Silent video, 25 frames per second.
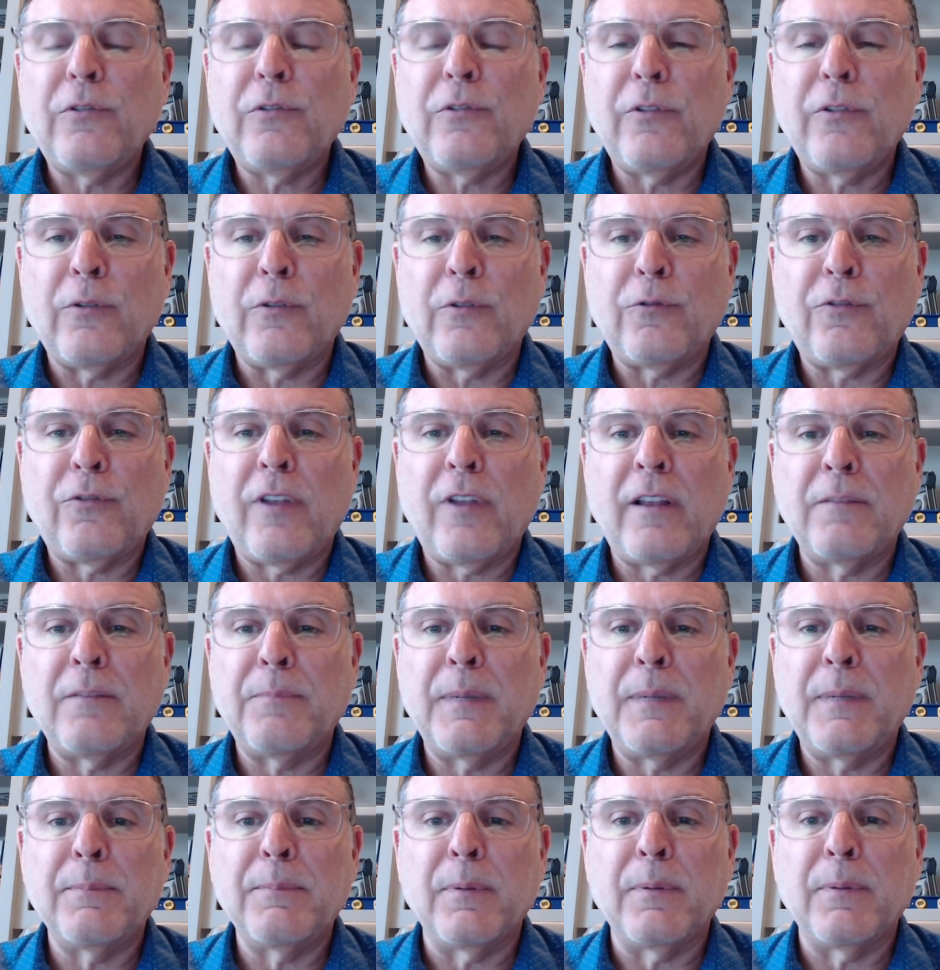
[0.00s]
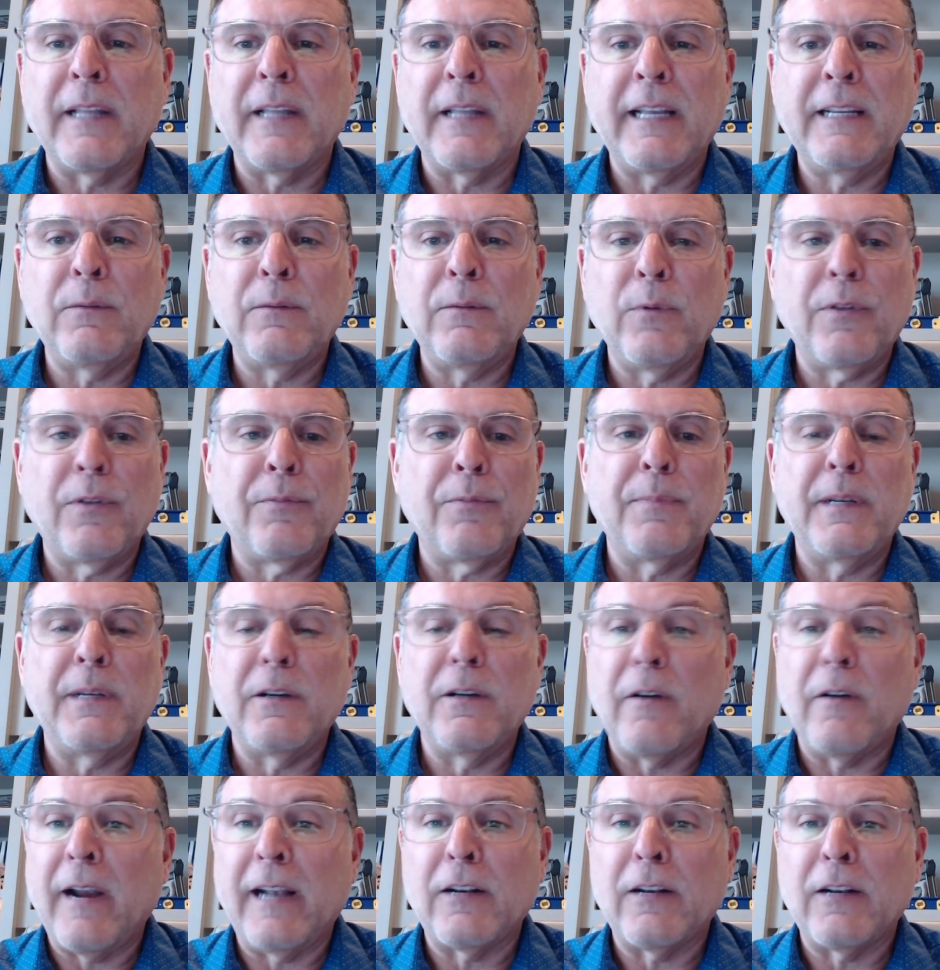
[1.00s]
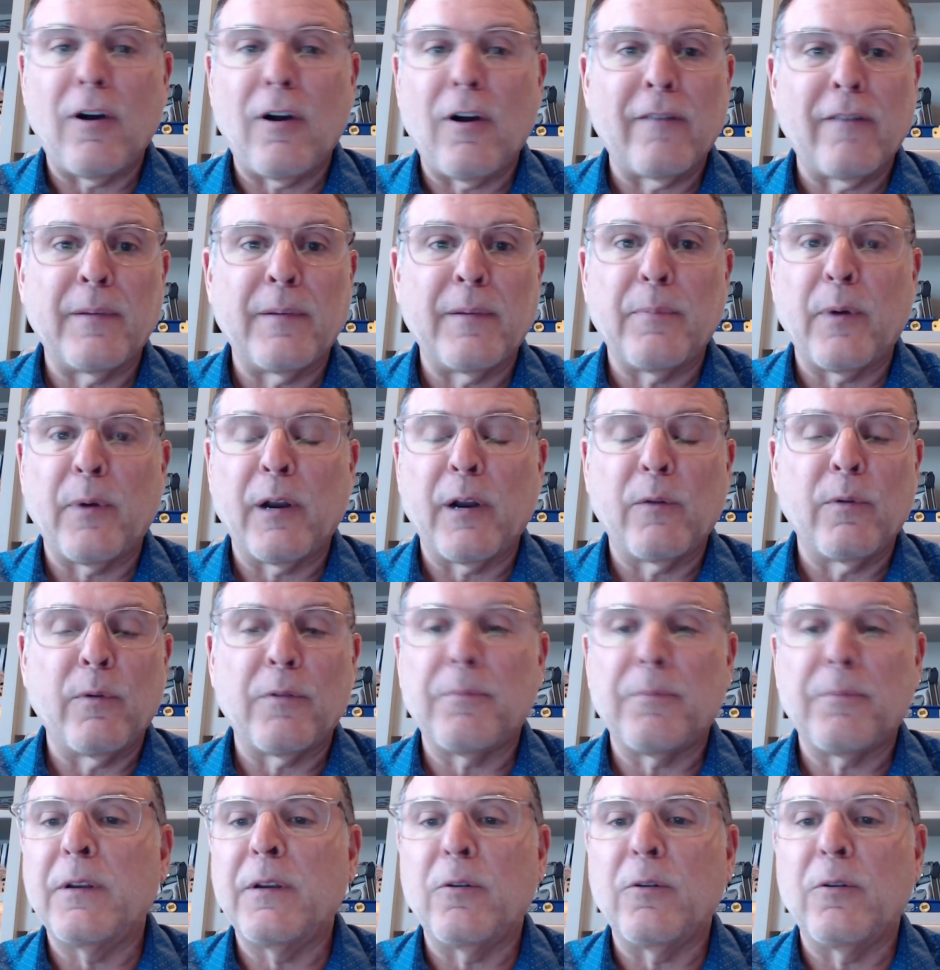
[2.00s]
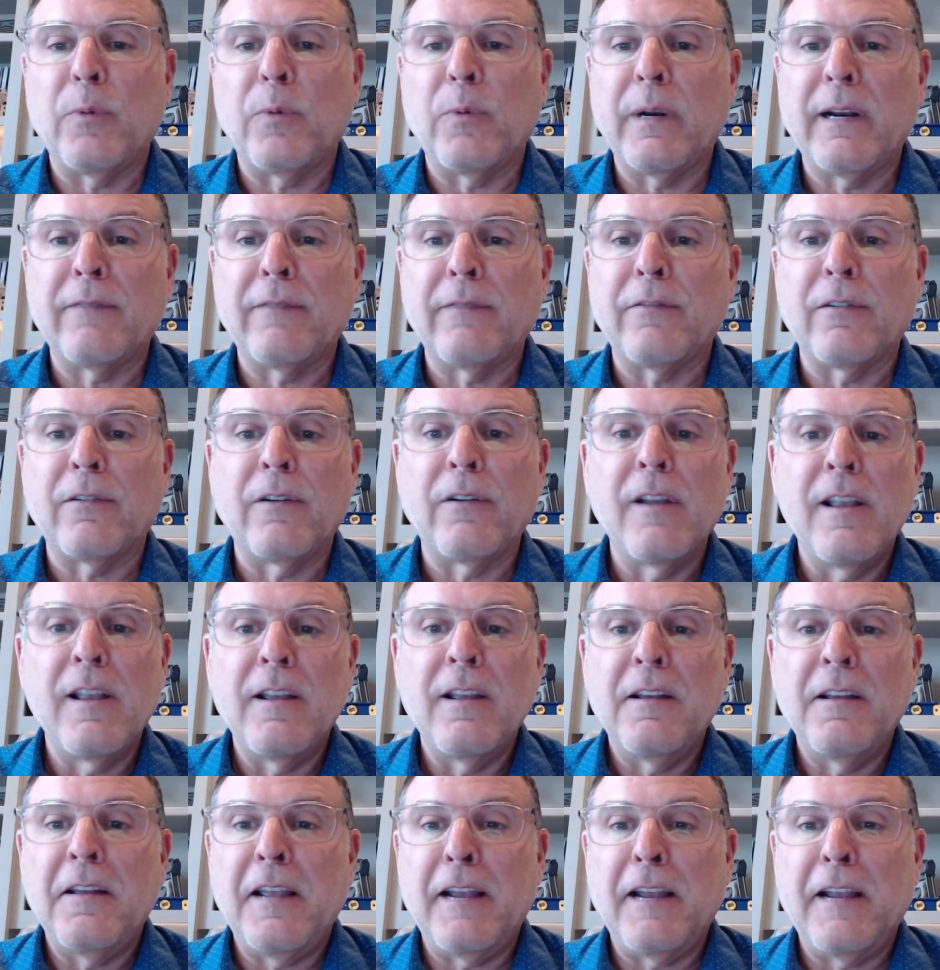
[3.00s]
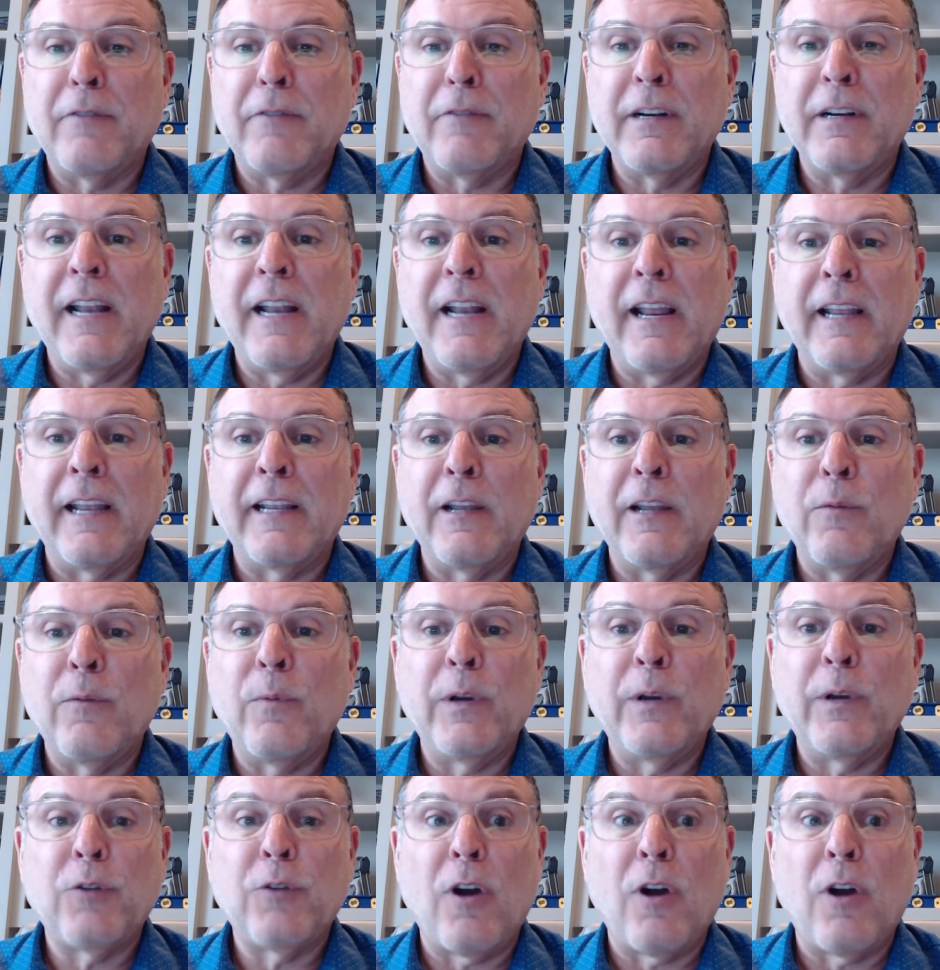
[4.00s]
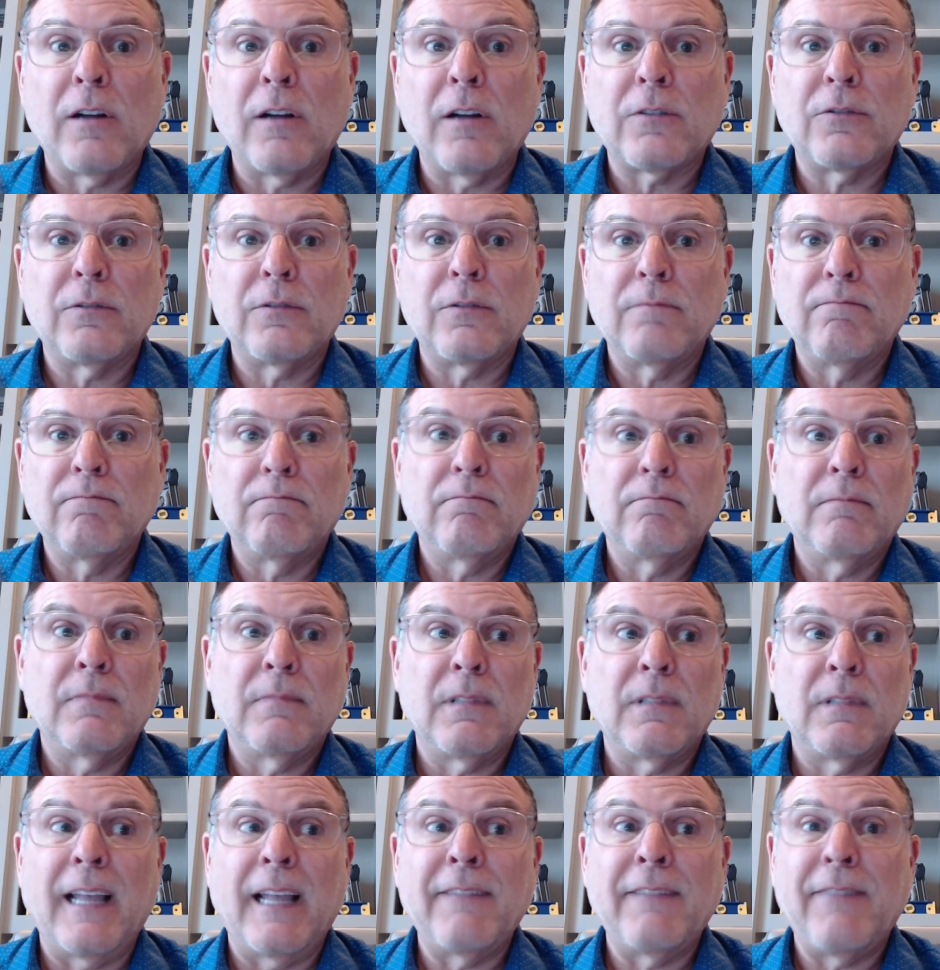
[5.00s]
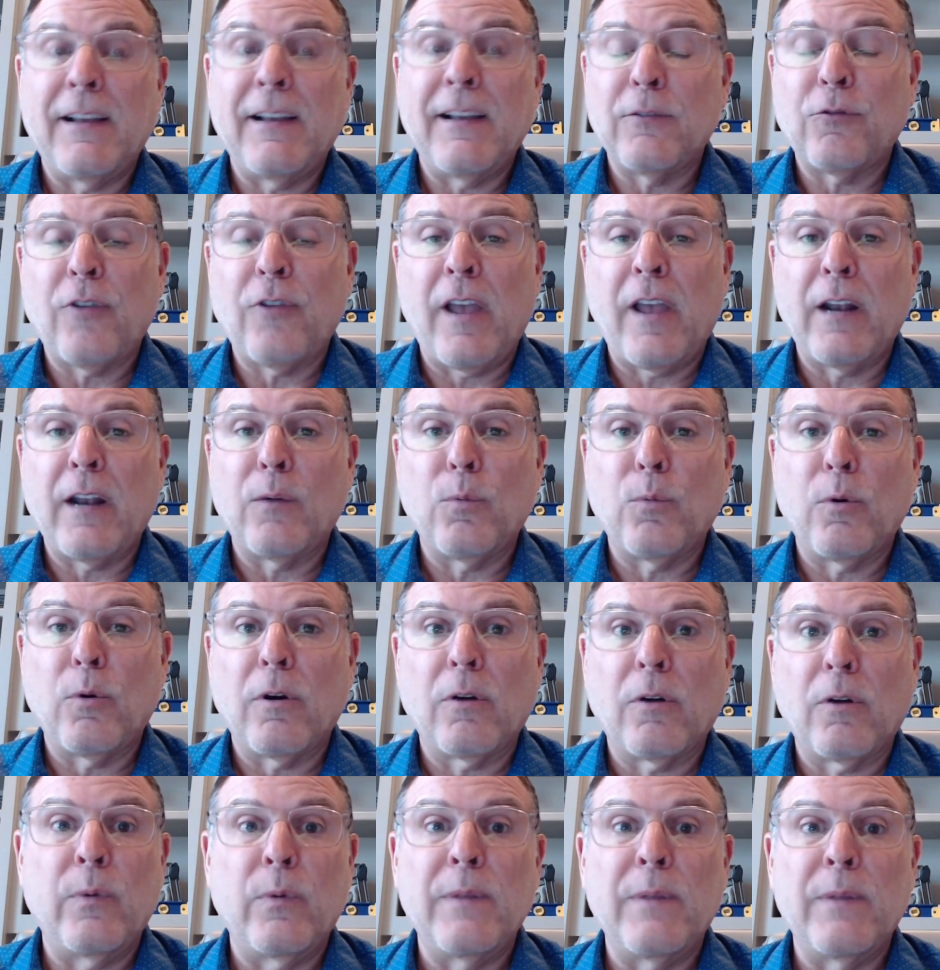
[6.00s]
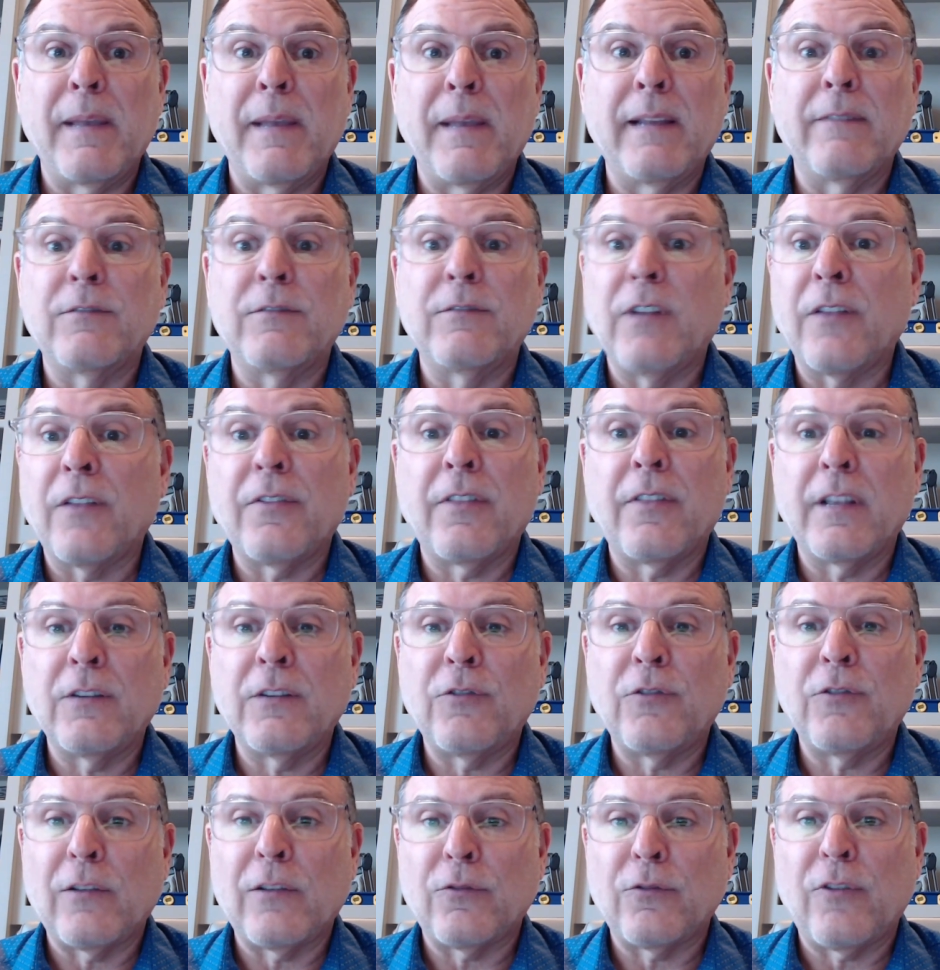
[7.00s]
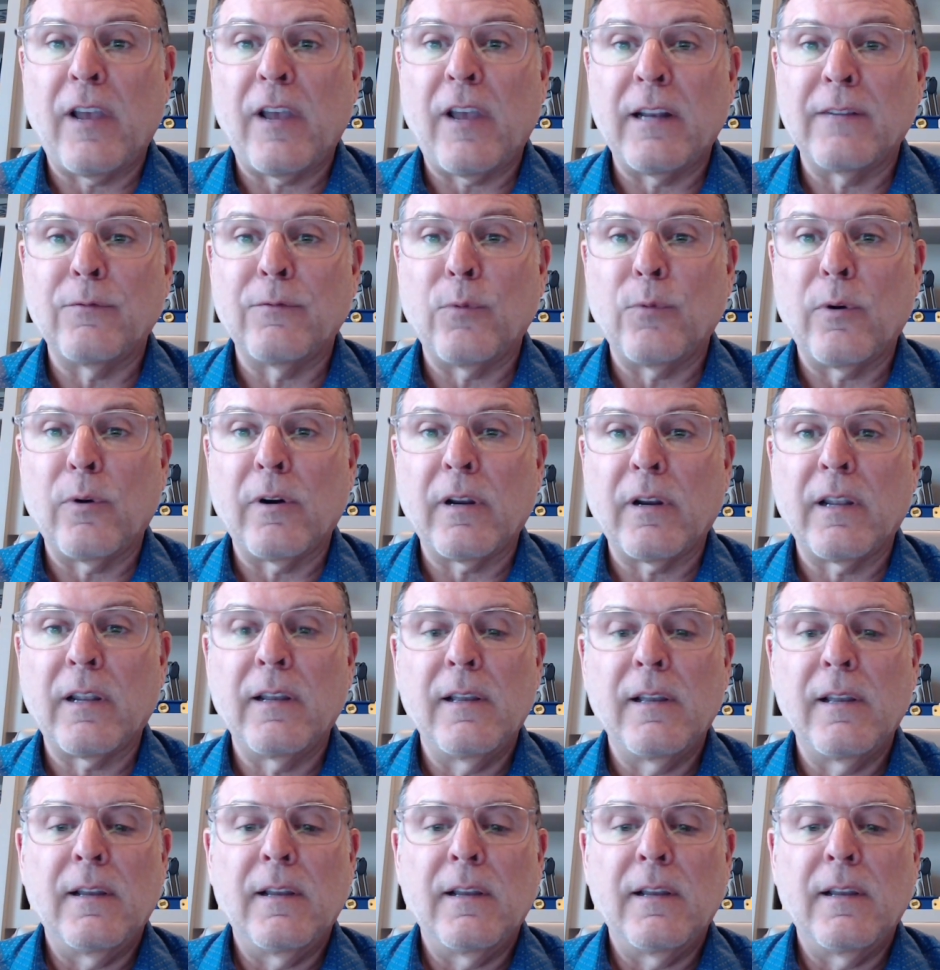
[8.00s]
of those 10 people ate with me or had coffee break with me or whatever every day. And we talked life outside of work. We may have done things outside of work.